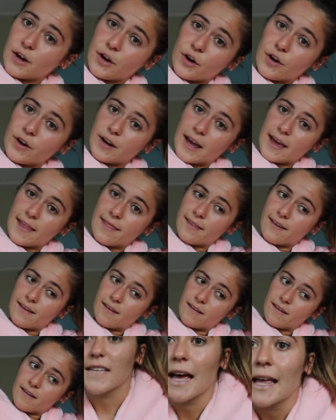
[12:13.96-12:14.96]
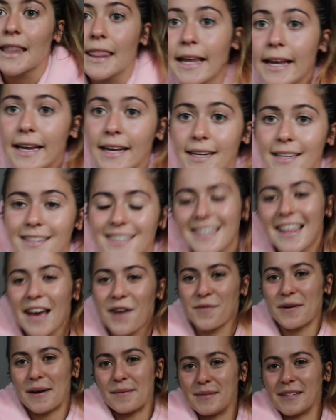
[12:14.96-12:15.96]
code and a link to their
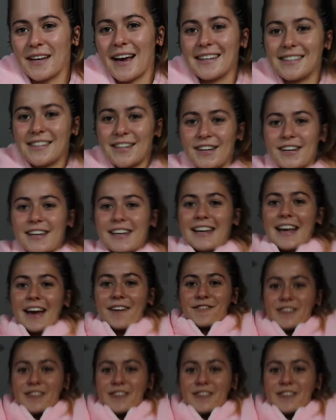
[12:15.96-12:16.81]
website so you can get